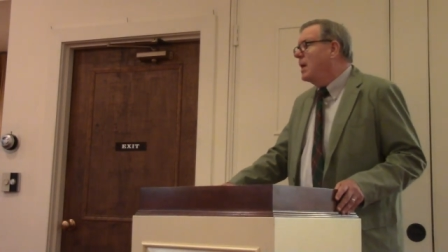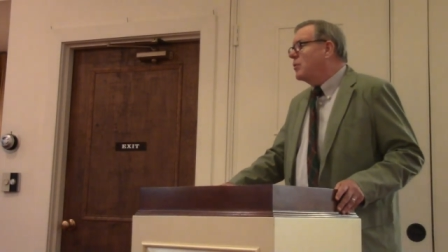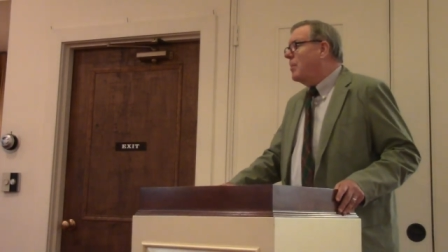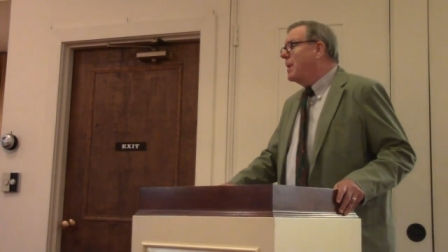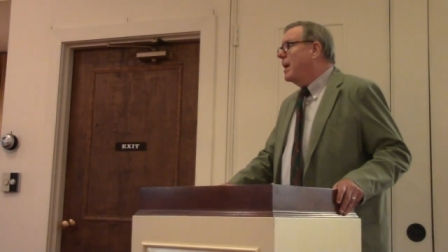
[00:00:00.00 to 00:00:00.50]

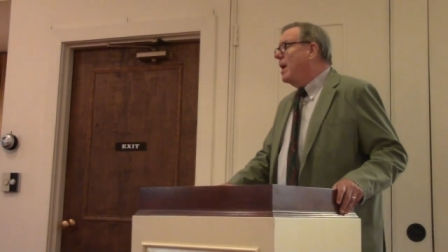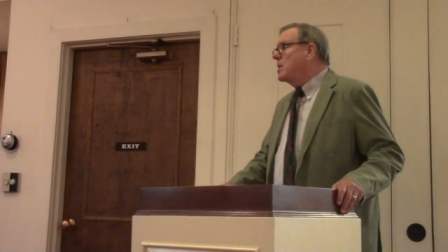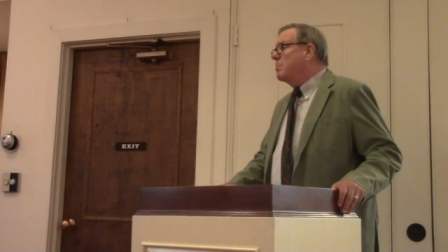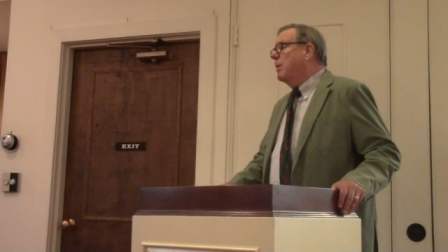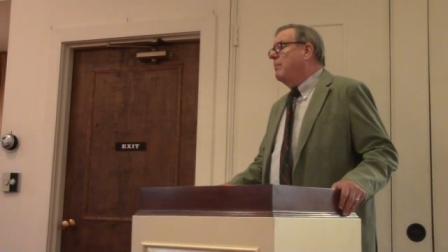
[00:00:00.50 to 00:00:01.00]
It's from the
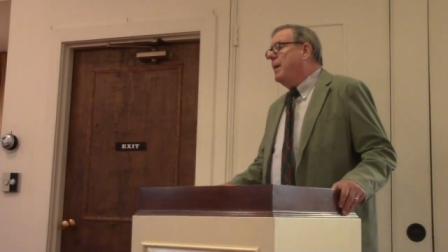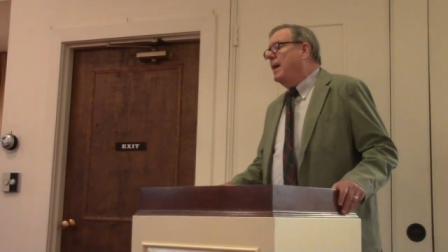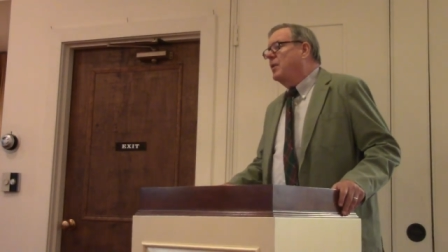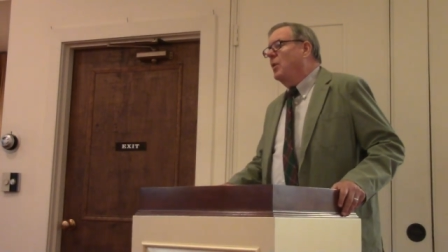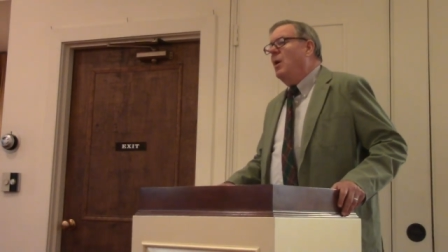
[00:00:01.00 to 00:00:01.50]
Gospel of
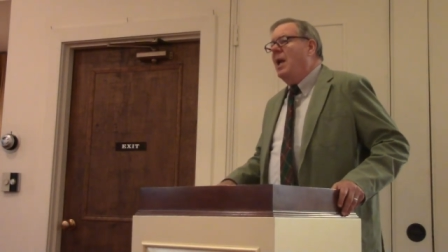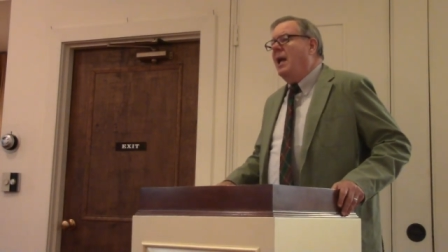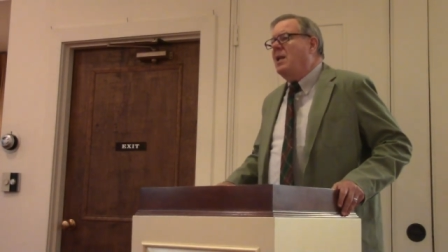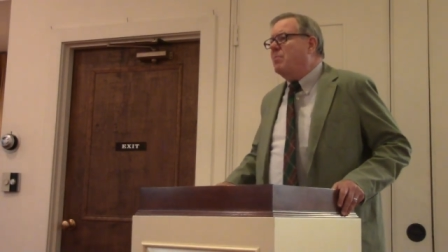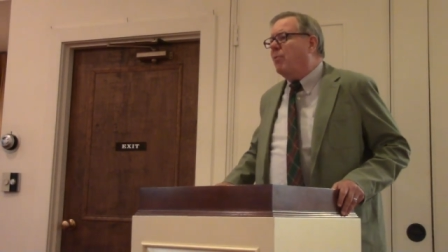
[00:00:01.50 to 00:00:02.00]
Matthew,
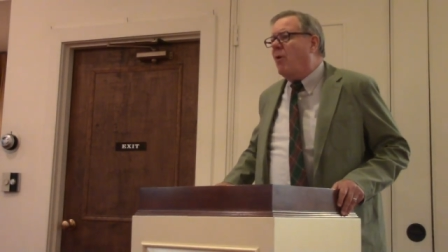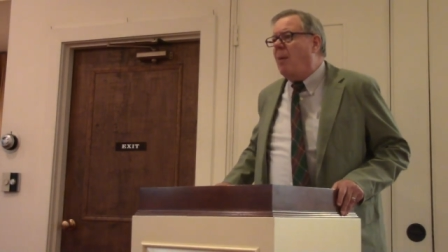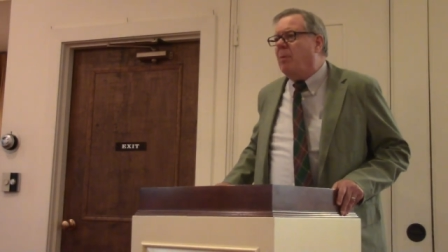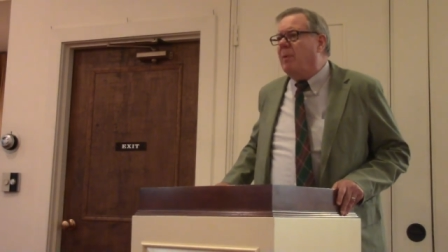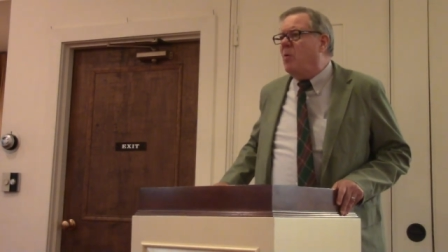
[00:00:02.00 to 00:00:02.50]
and it's
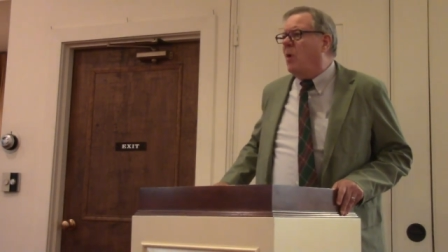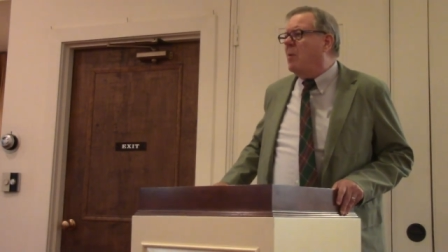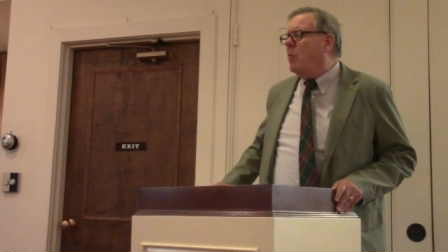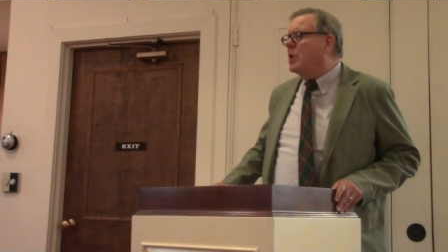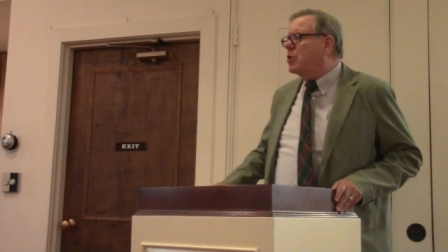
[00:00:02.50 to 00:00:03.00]
probably
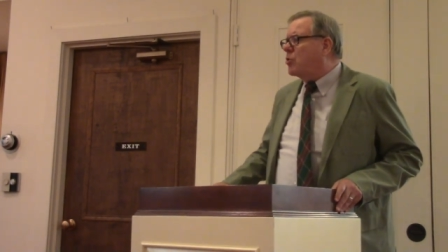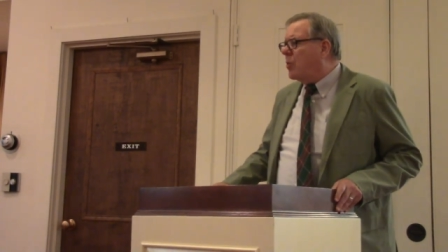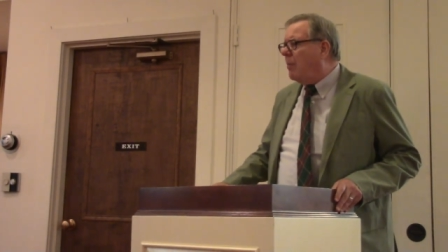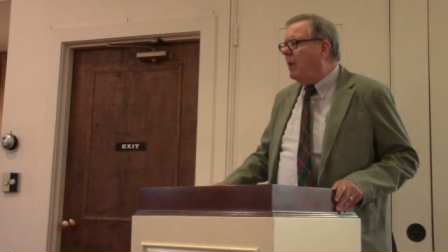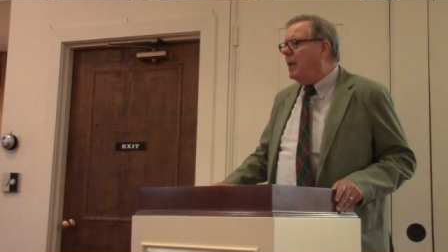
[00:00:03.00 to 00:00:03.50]
one of the more
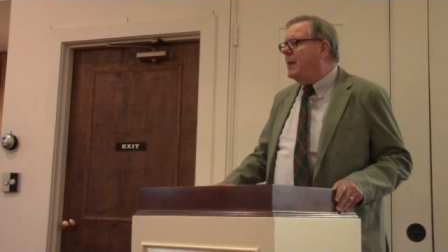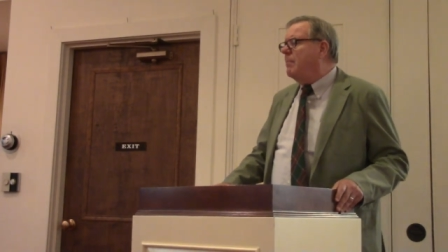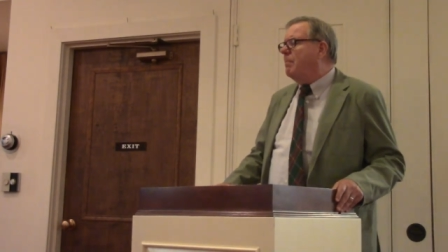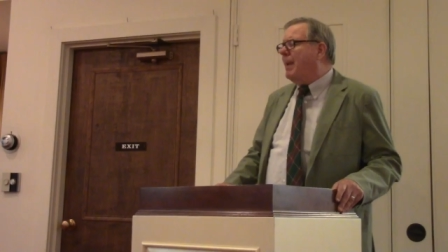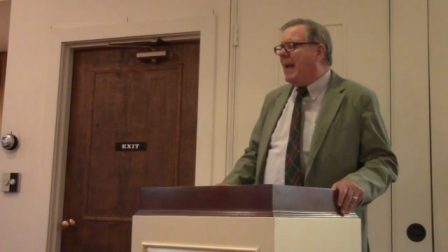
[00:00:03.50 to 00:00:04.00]

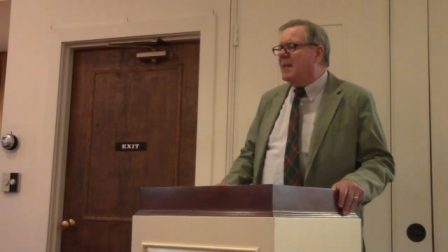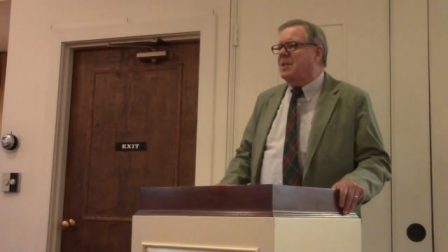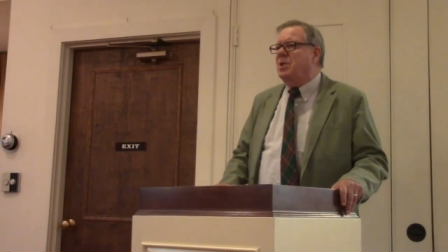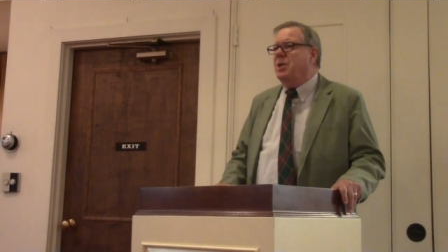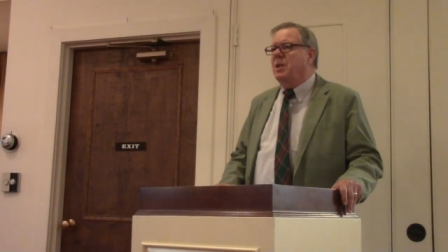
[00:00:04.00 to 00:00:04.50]
troubling
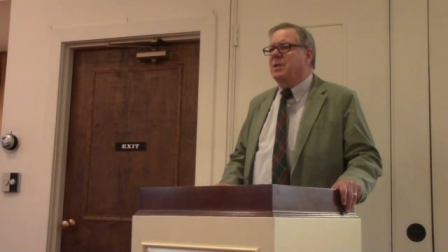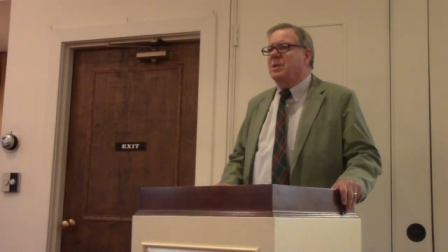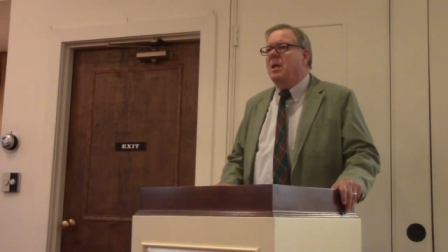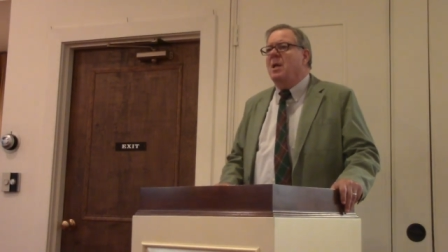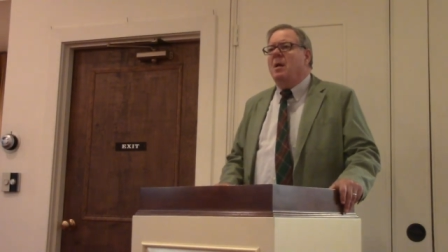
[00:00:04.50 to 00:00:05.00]

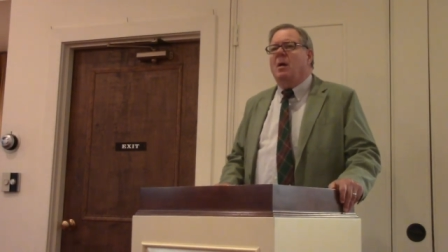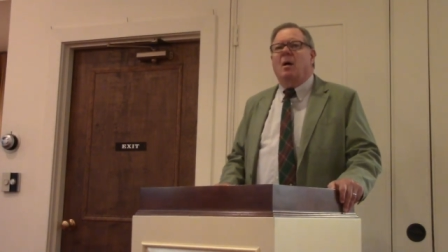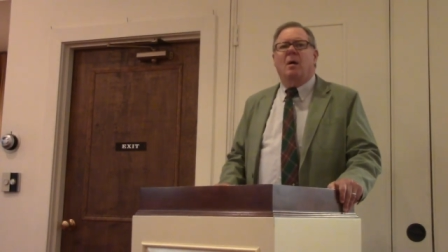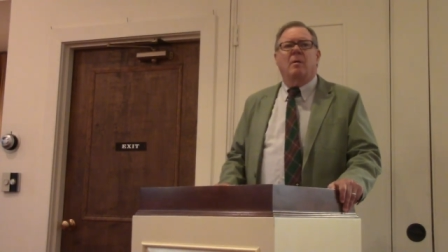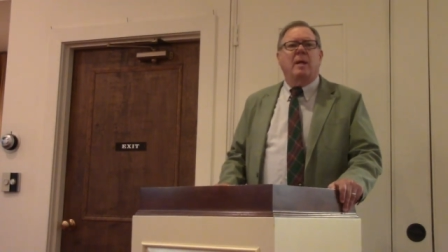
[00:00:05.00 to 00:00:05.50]
passages
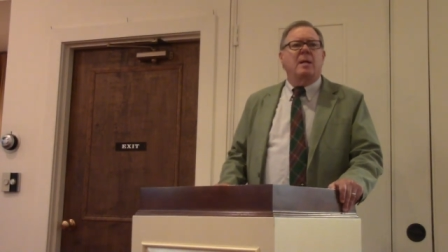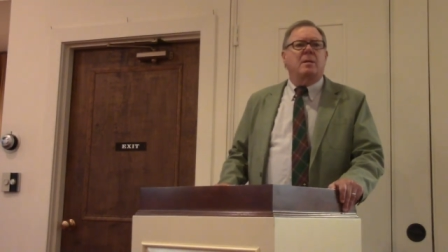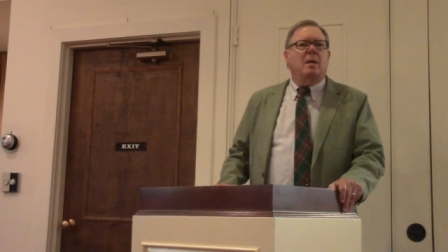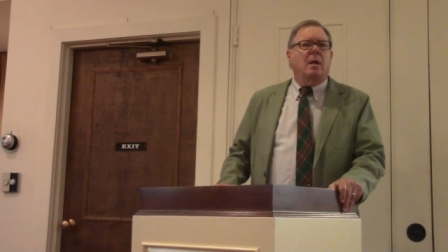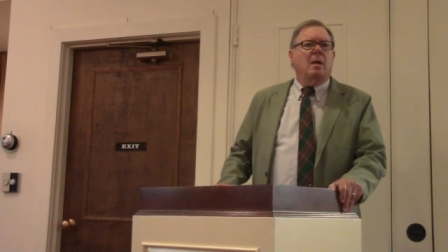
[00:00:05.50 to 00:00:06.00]
uh,
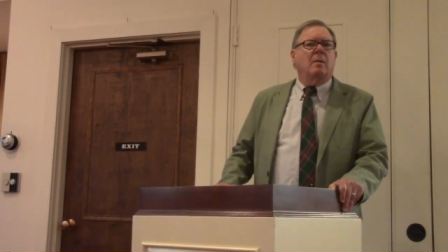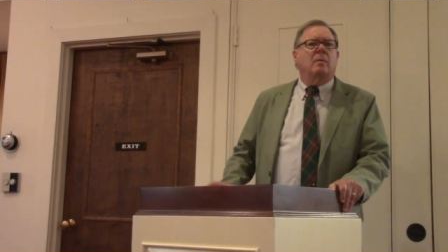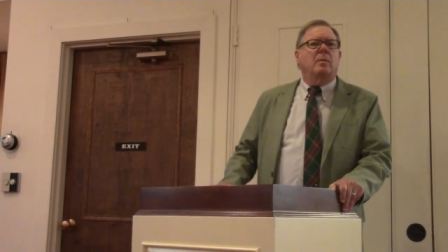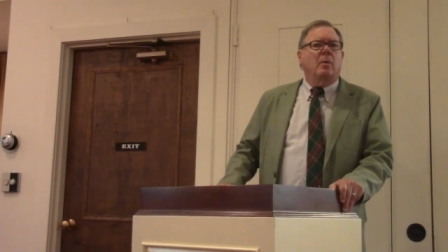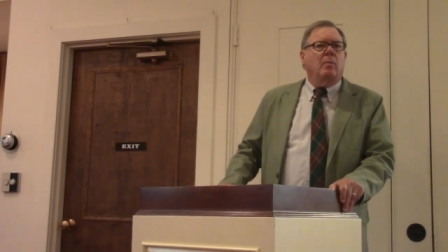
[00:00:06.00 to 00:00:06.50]
that
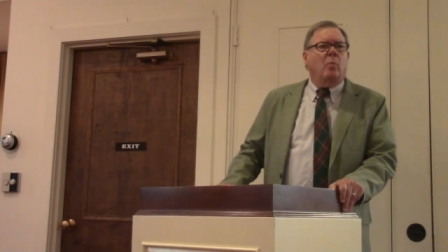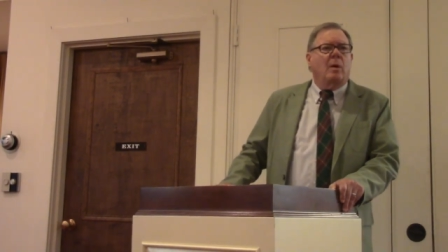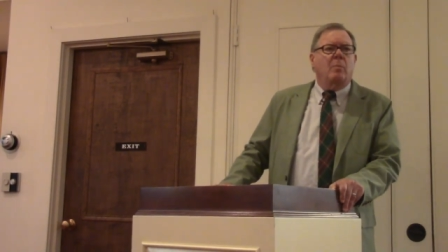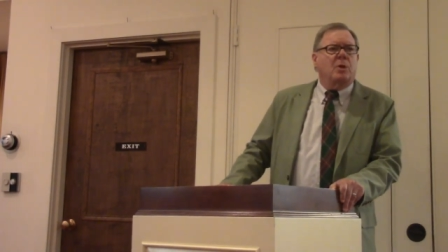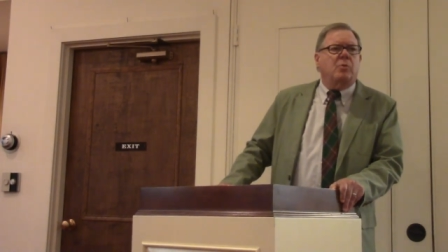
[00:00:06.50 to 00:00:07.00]
uh, you know,
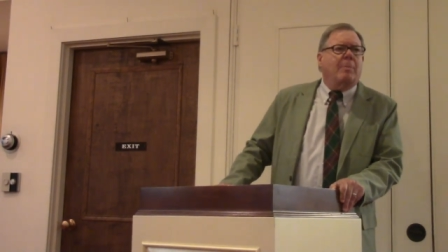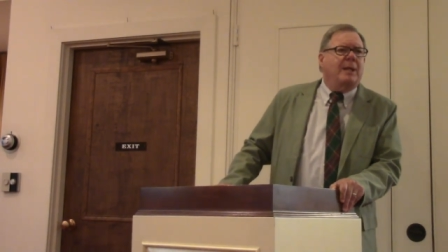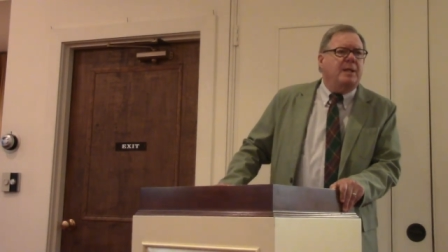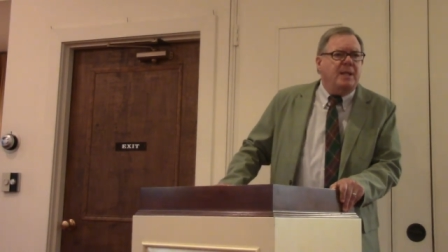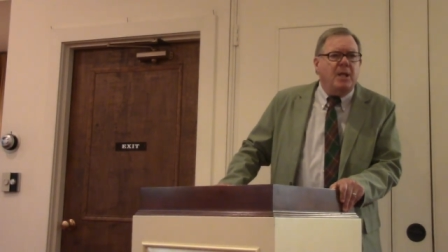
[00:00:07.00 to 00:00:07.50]
one of the more
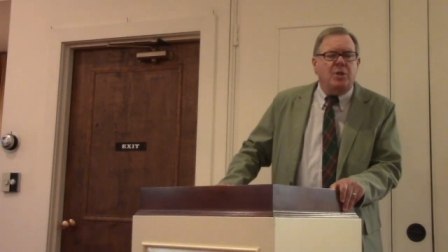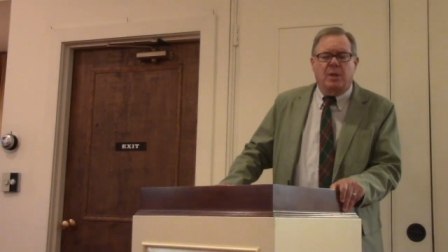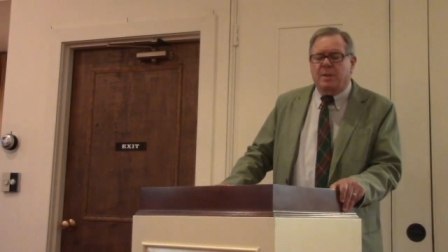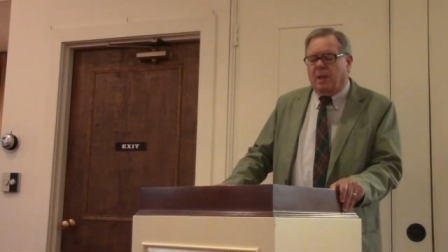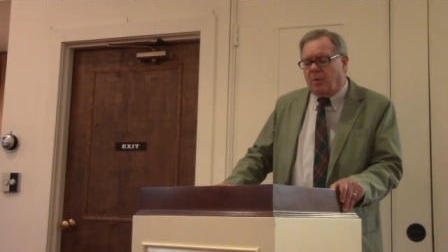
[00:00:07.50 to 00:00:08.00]
troubling
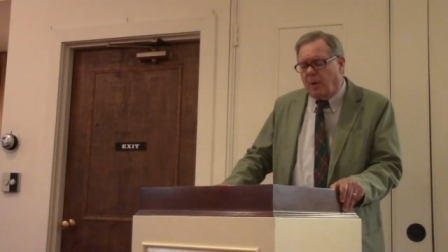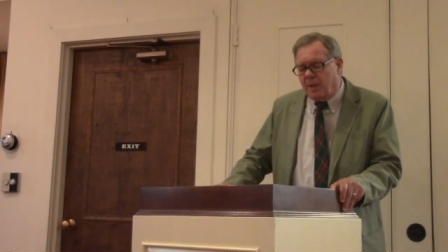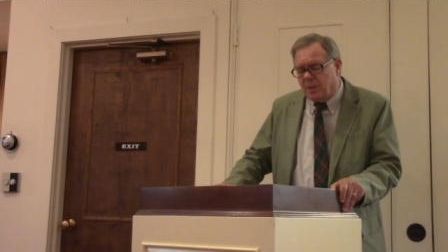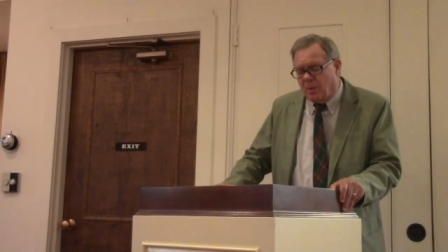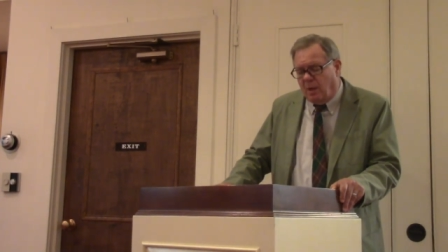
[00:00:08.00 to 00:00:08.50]
teachings that
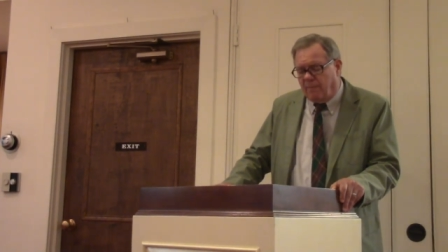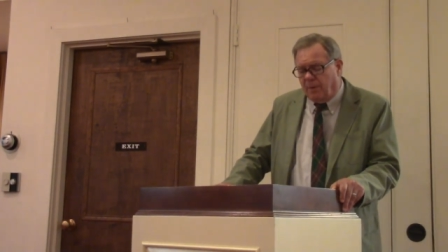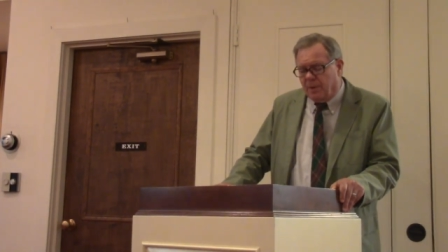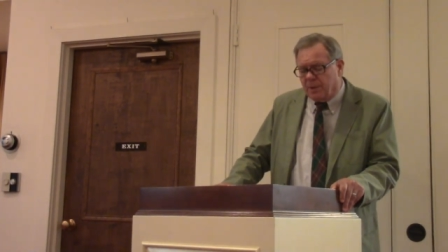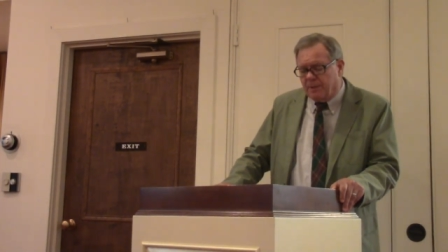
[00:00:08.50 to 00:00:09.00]
Christ
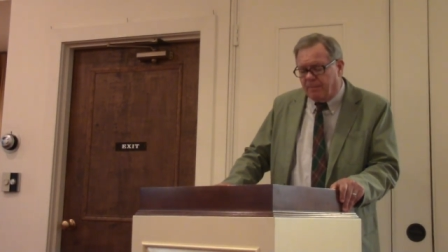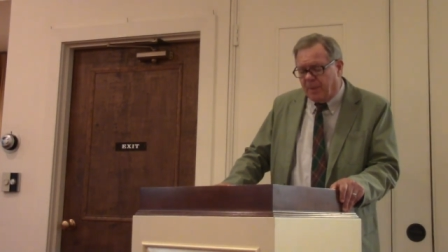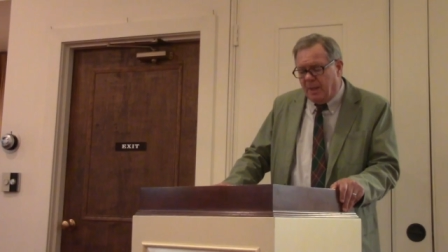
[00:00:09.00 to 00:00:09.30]
offers.